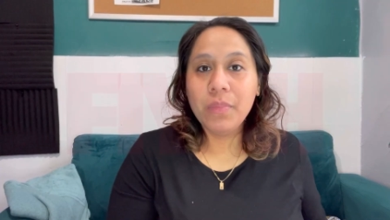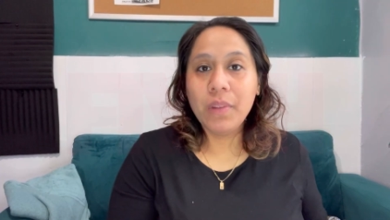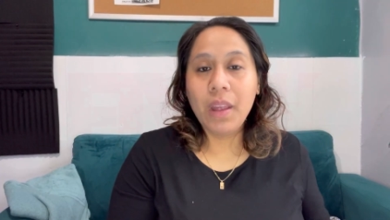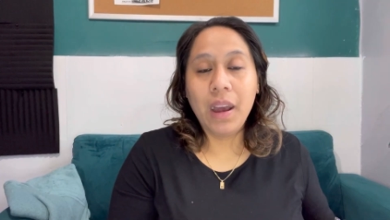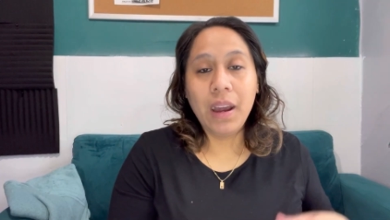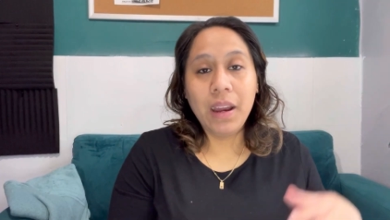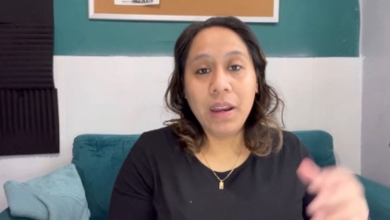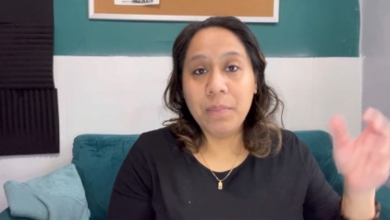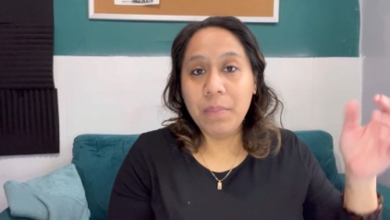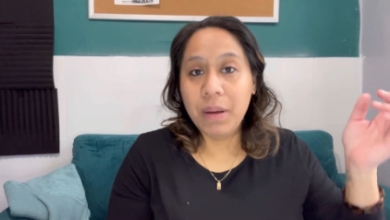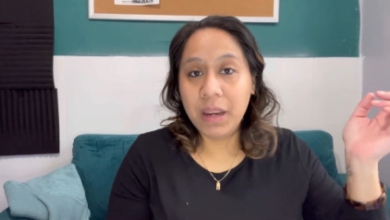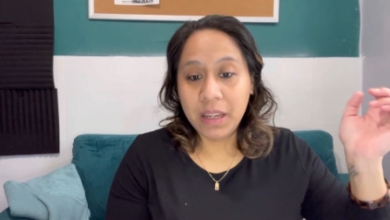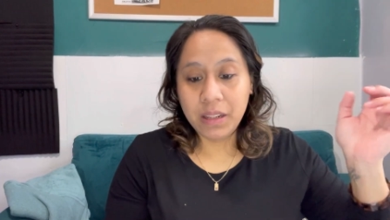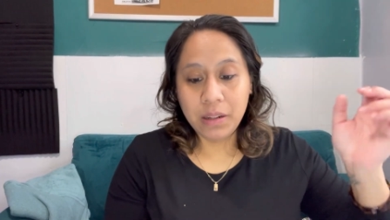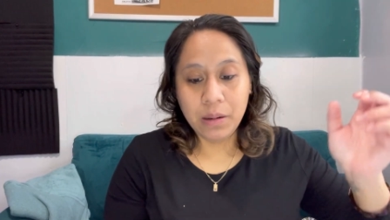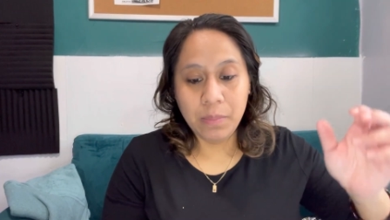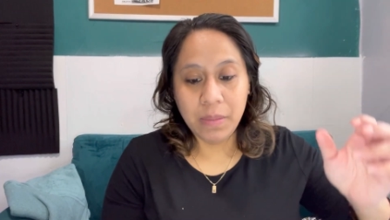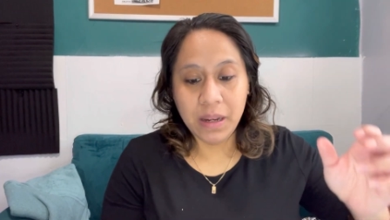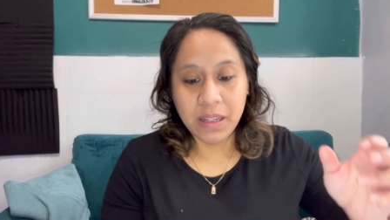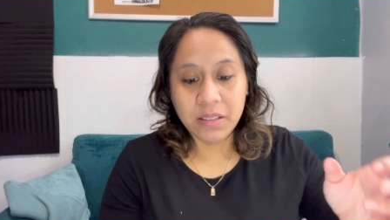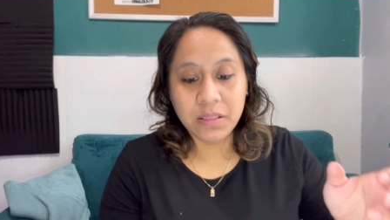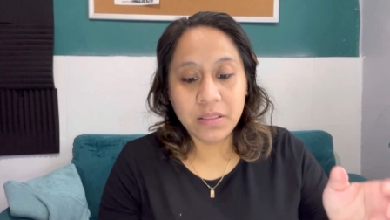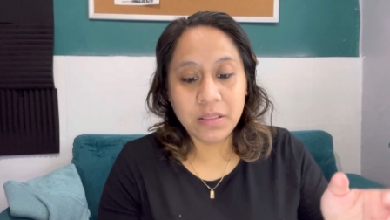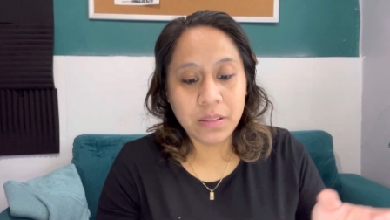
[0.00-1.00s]
I am making a
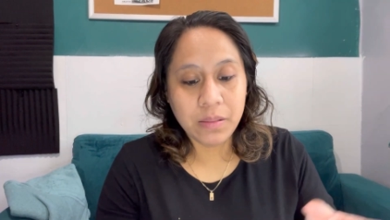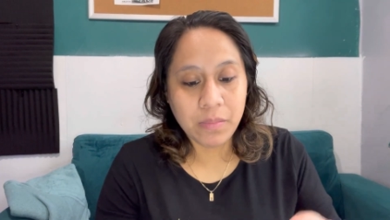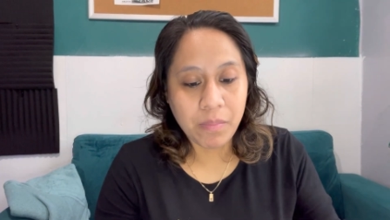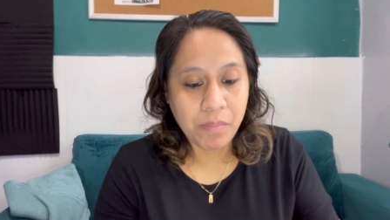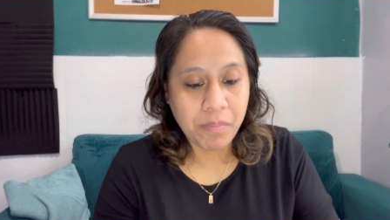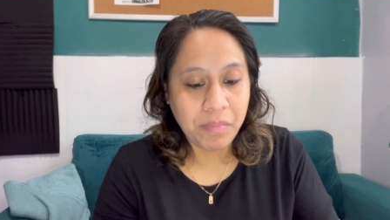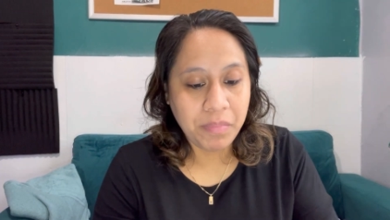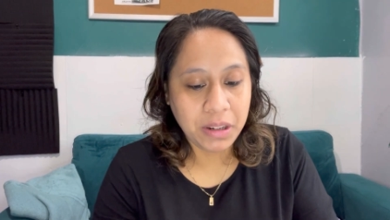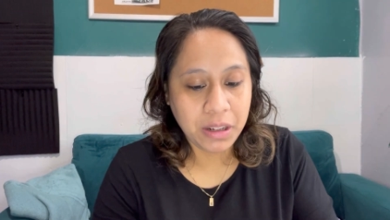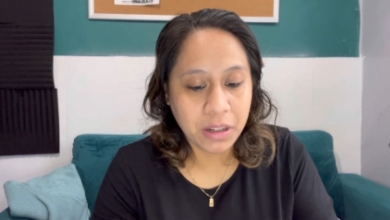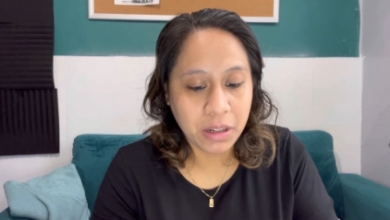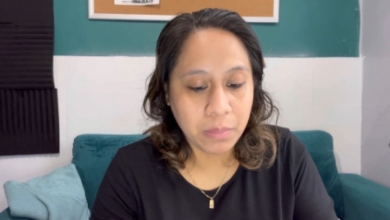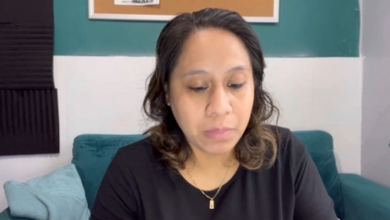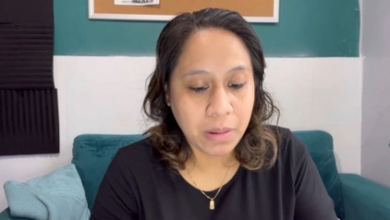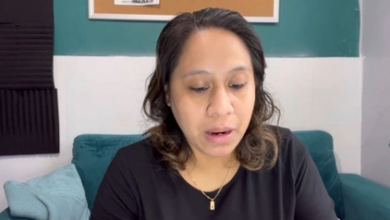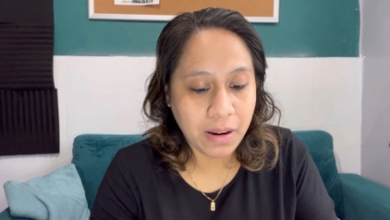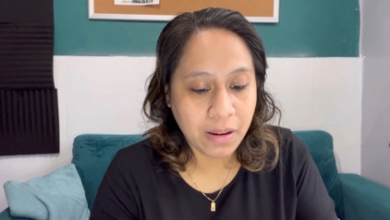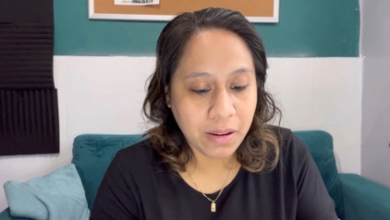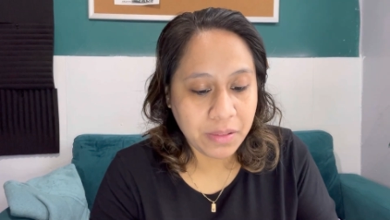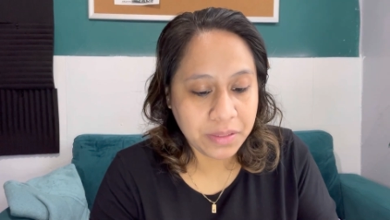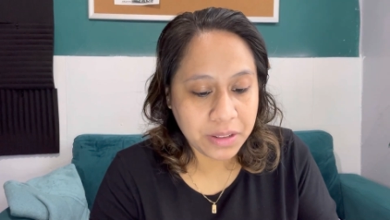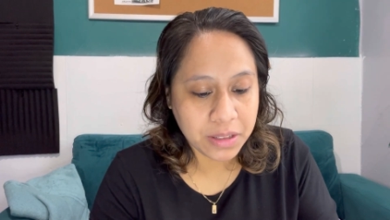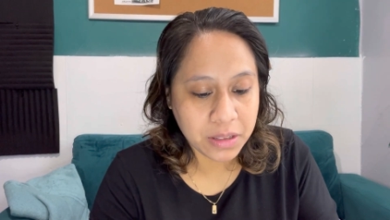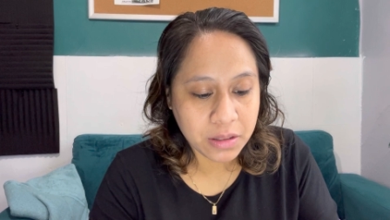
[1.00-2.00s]
mess here in my
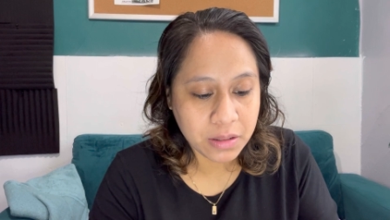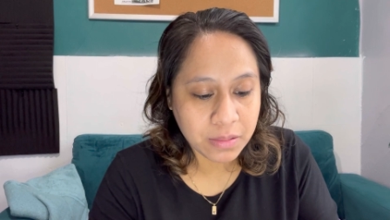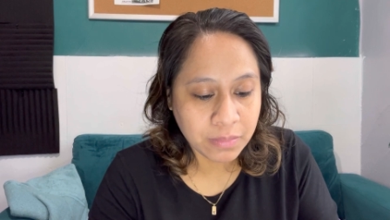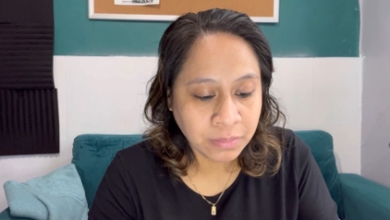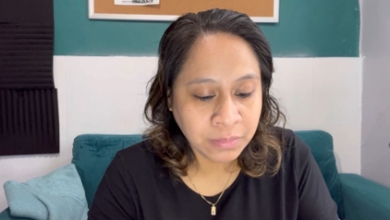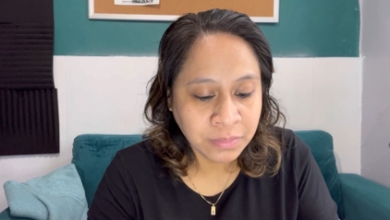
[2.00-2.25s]
office.